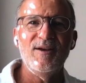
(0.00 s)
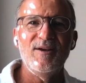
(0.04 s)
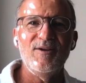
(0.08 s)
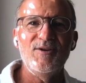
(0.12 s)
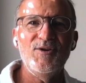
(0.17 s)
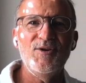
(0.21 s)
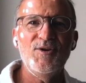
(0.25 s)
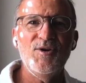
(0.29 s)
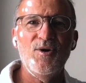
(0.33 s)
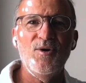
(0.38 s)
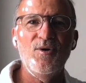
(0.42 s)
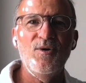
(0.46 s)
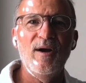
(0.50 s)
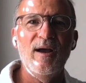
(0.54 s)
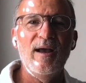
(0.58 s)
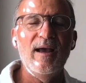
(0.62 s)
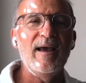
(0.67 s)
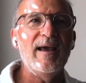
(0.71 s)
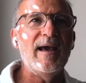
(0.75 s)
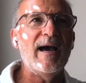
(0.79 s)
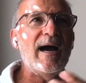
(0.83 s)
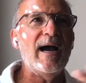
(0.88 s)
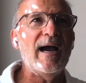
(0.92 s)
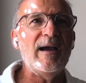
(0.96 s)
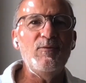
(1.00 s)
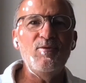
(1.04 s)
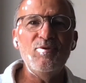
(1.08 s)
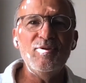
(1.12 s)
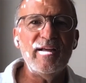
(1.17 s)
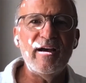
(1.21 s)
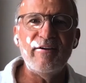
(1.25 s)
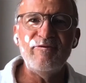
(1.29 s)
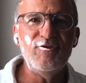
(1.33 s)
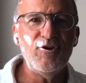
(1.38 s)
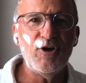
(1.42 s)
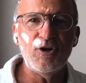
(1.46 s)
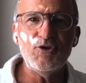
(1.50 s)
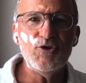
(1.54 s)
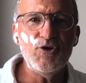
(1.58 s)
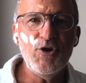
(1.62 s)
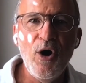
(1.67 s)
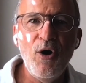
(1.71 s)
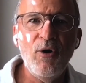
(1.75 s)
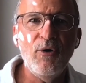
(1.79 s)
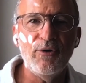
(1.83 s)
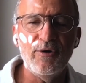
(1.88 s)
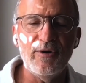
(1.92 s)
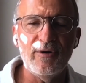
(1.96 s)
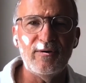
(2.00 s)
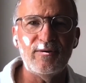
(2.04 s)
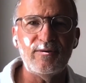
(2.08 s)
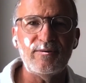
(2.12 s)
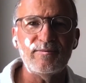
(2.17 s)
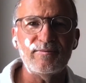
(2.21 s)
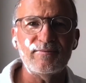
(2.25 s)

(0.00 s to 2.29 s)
You know, I yeah. would have not known,